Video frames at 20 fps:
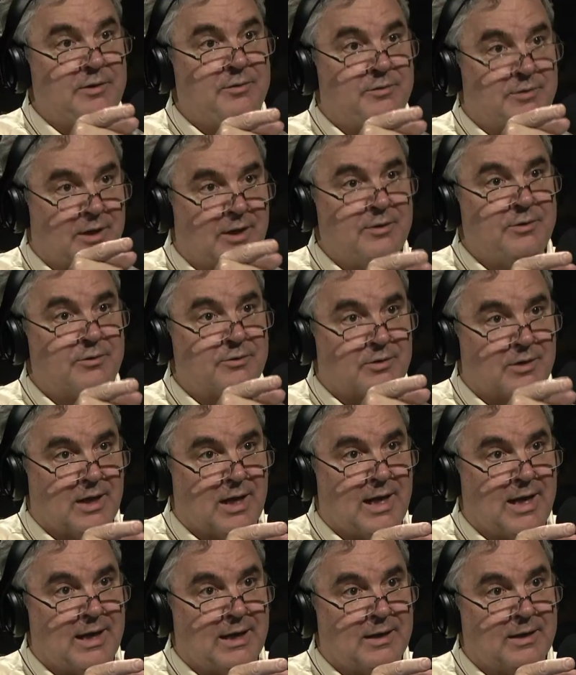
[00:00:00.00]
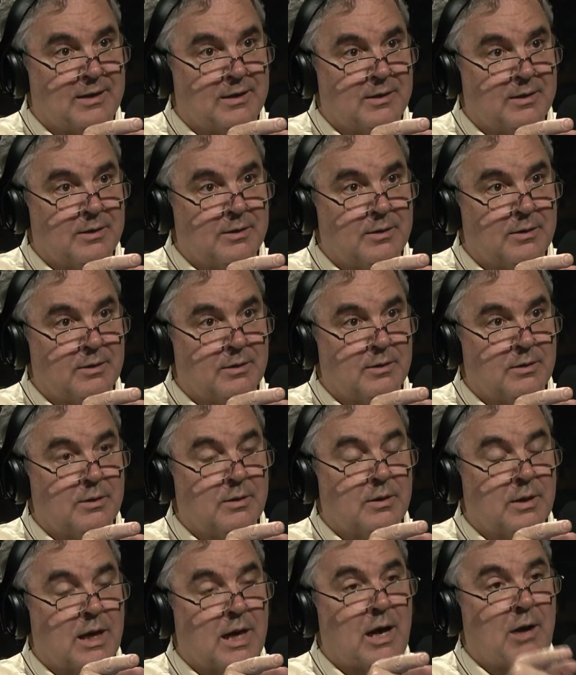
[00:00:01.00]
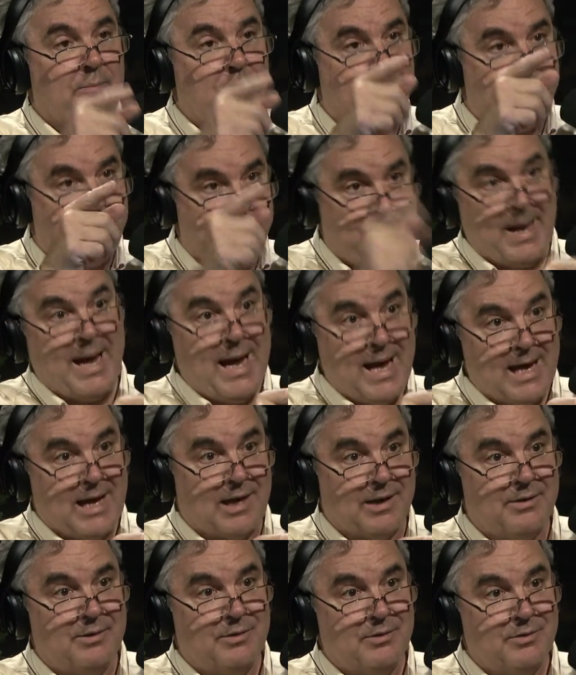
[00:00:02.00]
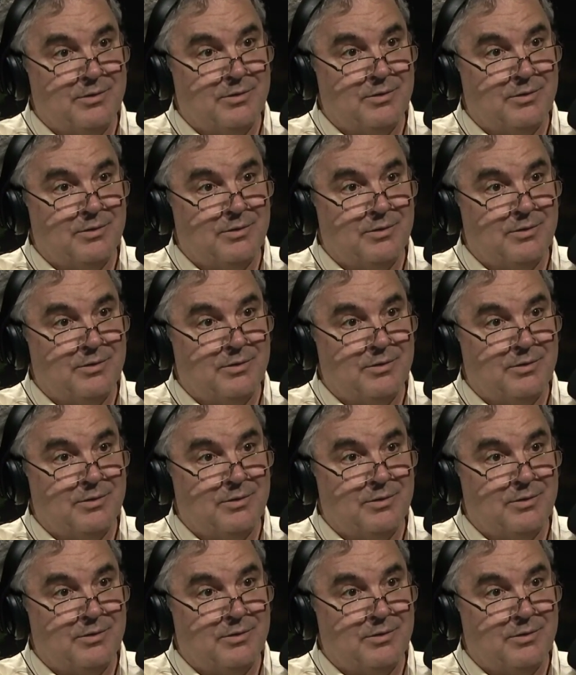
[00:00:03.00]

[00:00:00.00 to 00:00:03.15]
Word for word: he's underlying how bad